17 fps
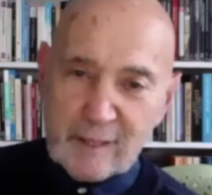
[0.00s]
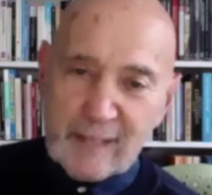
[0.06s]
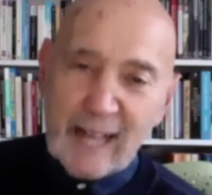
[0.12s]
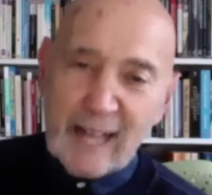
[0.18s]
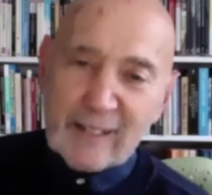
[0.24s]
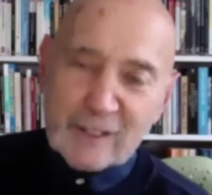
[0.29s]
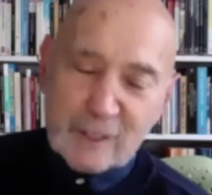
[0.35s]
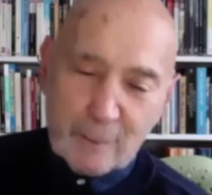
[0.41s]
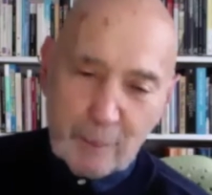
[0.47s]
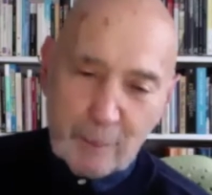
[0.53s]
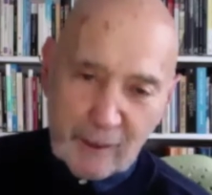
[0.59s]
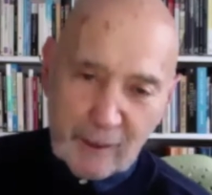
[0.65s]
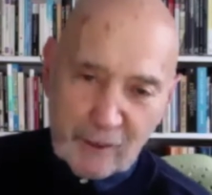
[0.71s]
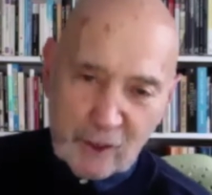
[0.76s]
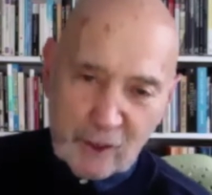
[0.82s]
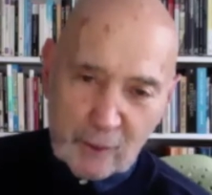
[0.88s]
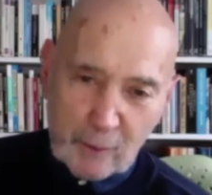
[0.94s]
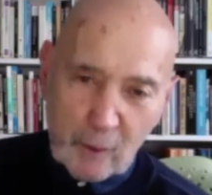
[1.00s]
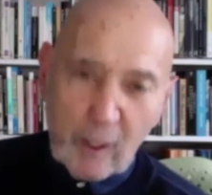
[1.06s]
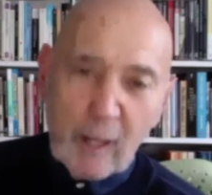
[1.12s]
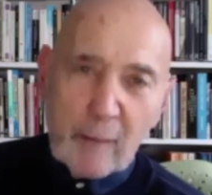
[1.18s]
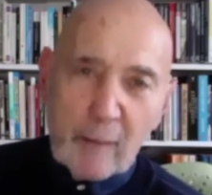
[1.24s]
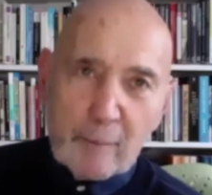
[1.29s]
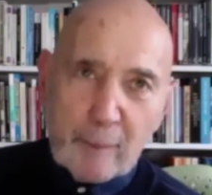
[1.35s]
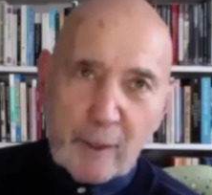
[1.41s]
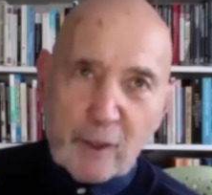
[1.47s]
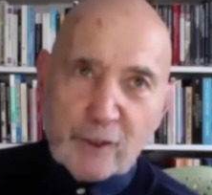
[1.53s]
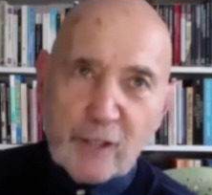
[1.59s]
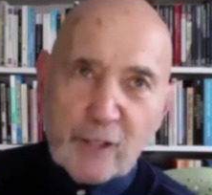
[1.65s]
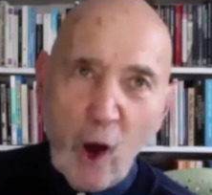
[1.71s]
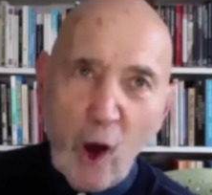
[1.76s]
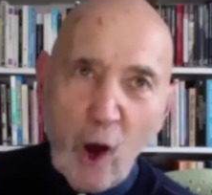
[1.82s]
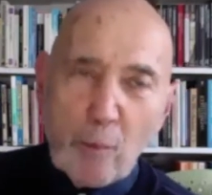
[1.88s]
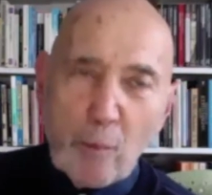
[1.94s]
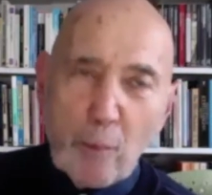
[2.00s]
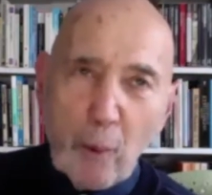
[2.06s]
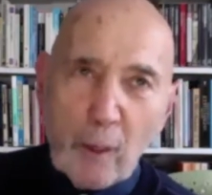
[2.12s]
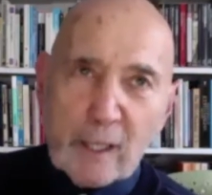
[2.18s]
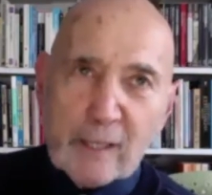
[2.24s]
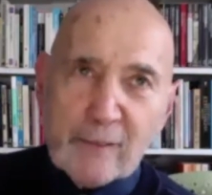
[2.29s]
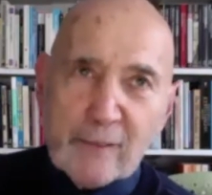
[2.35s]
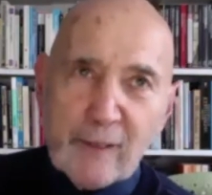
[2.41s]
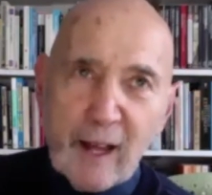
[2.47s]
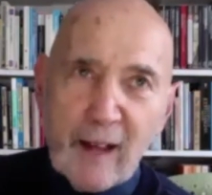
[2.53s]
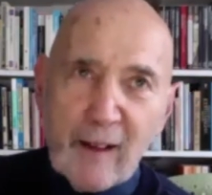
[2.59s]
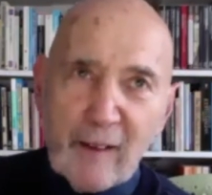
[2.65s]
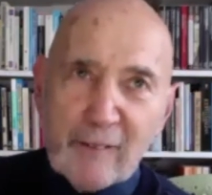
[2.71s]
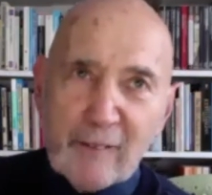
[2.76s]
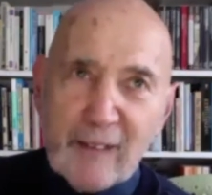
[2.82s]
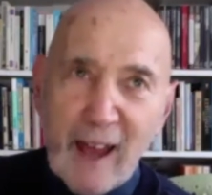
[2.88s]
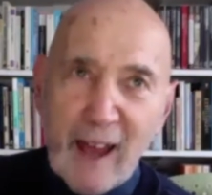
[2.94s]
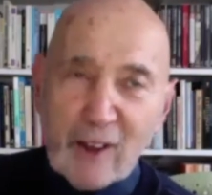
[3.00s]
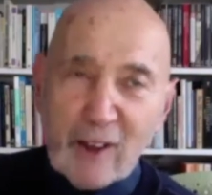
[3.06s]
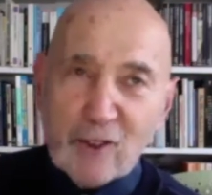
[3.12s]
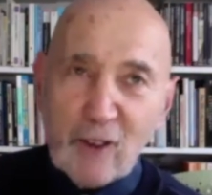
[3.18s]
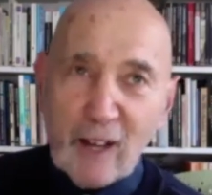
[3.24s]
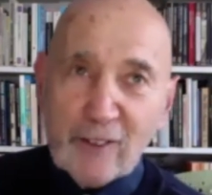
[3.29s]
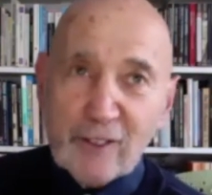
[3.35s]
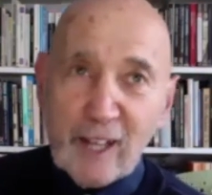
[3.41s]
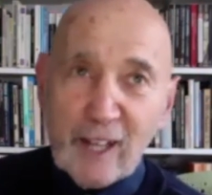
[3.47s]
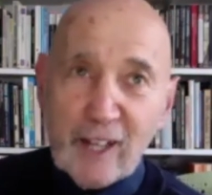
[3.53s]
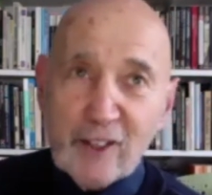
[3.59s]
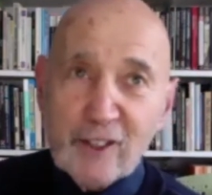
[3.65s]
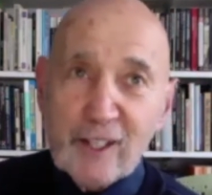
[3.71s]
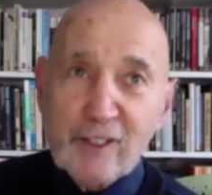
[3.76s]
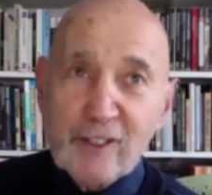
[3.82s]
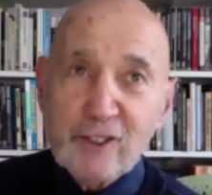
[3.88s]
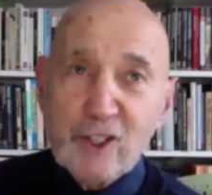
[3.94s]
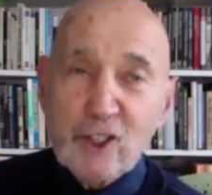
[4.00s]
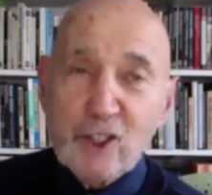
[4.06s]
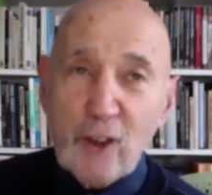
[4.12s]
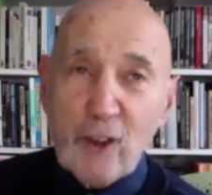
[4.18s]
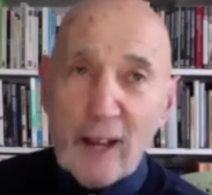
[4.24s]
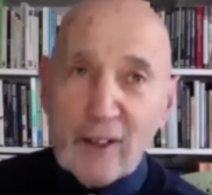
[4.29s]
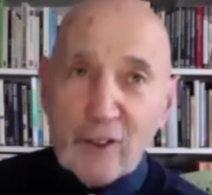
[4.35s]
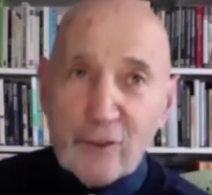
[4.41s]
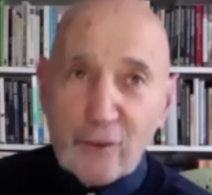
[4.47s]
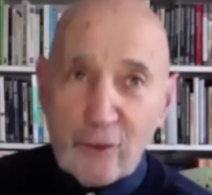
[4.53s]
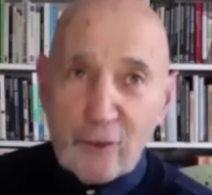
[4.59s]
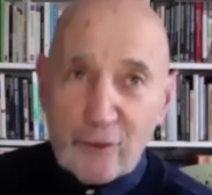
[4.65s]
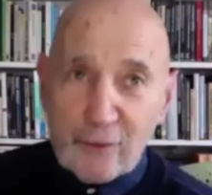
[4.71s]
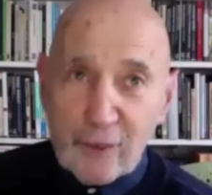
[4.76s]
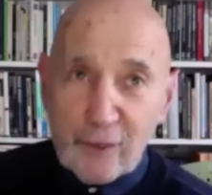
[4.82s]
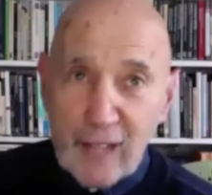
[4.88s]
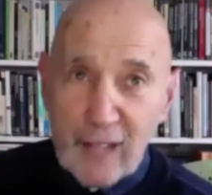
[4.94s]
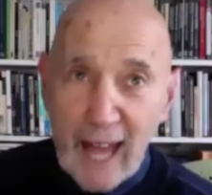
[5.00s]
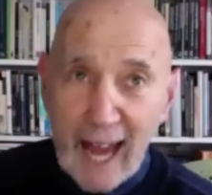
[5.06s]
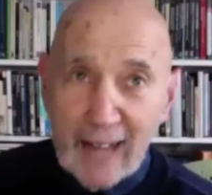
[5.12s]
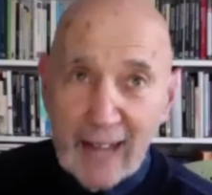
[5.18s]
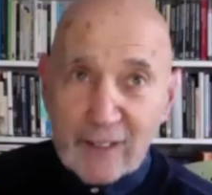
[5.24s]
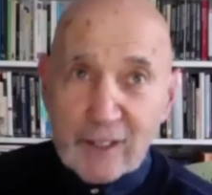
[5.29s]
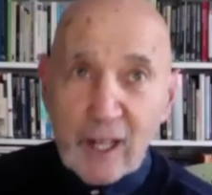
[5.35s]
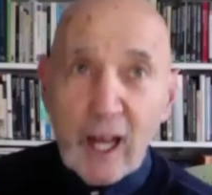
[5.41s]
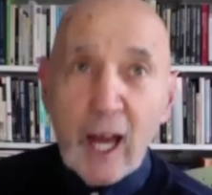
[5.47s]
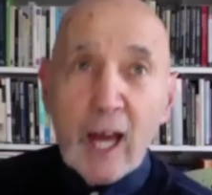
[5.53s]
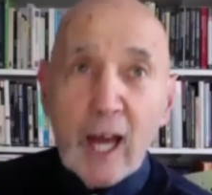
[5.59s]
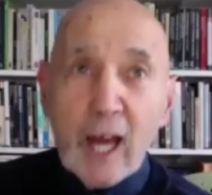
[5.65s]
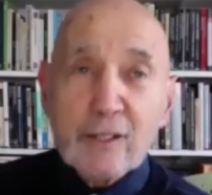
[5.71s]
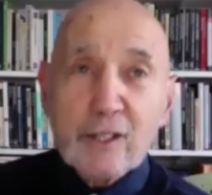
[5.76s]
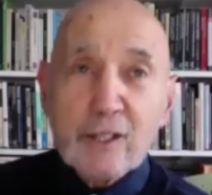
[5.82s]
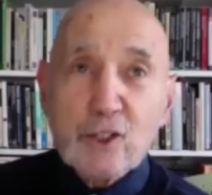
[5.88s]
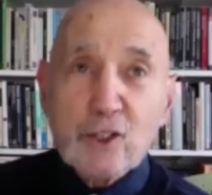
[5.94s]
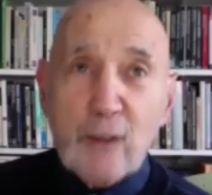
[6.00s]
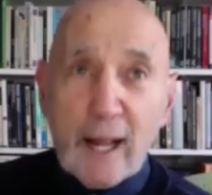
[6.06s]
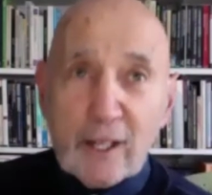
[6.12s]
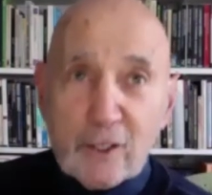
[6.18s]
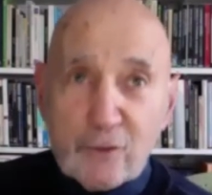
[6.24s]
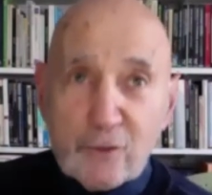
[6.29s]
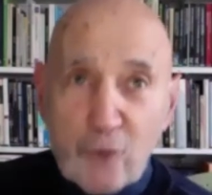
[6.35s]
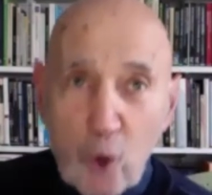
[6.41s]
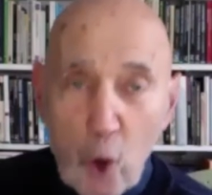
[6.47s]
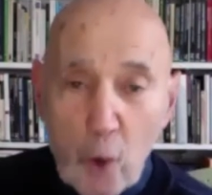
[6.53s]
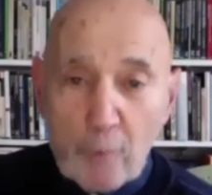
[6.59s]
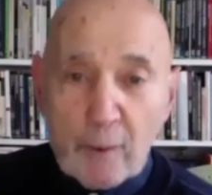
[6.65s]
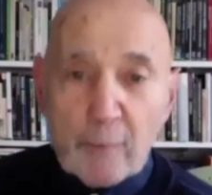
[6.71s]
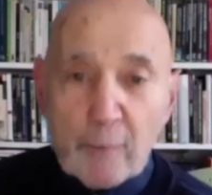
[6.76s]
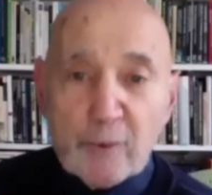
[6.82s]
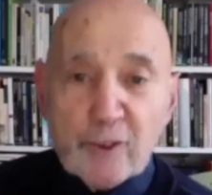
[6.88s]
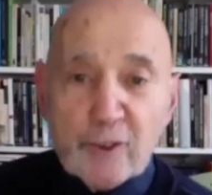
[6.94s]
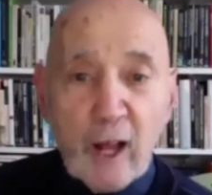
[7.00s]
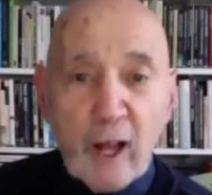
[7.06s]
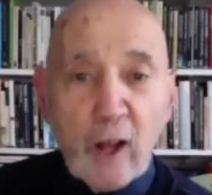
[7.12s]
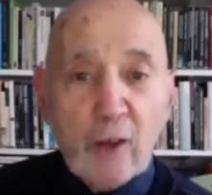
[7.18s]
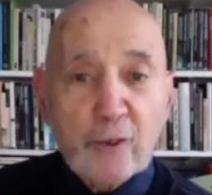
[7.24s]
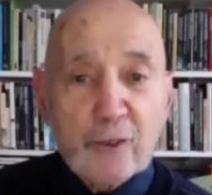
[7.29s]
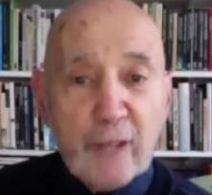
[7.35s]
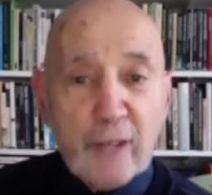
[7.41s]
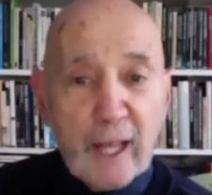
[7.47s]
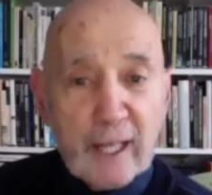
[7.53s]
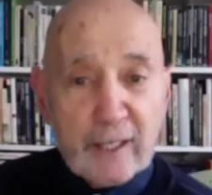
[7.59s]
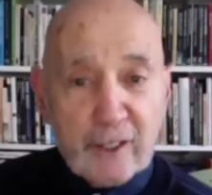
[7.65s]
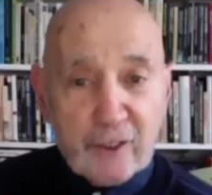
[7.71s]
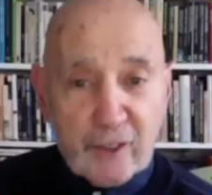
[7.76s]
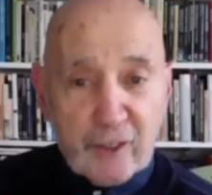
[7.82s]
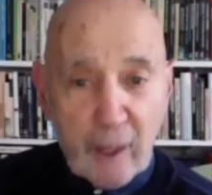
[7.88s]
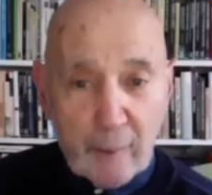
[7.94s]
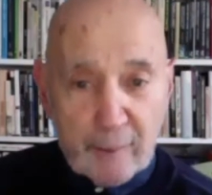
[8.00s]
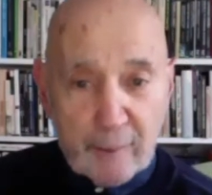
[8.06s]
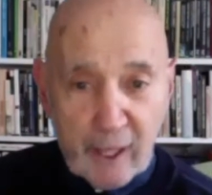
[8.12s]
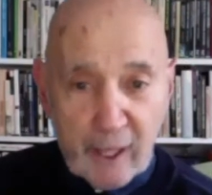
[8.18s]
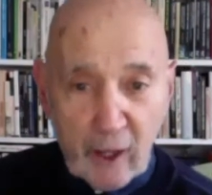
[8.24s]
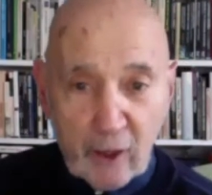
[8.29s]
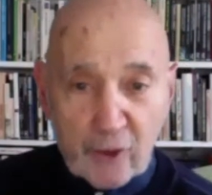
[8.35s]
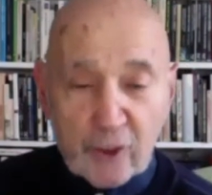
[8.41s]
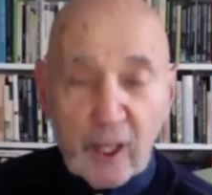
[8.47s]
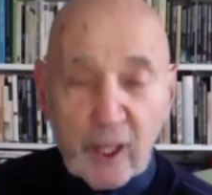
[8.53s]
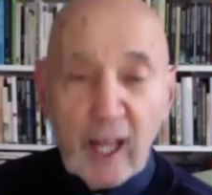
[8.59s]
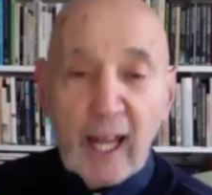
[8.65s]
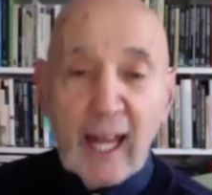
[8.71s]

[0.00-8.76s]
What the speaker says: That's the principle, because the whole point of characterization is for the actor to transform themselves into somebody else.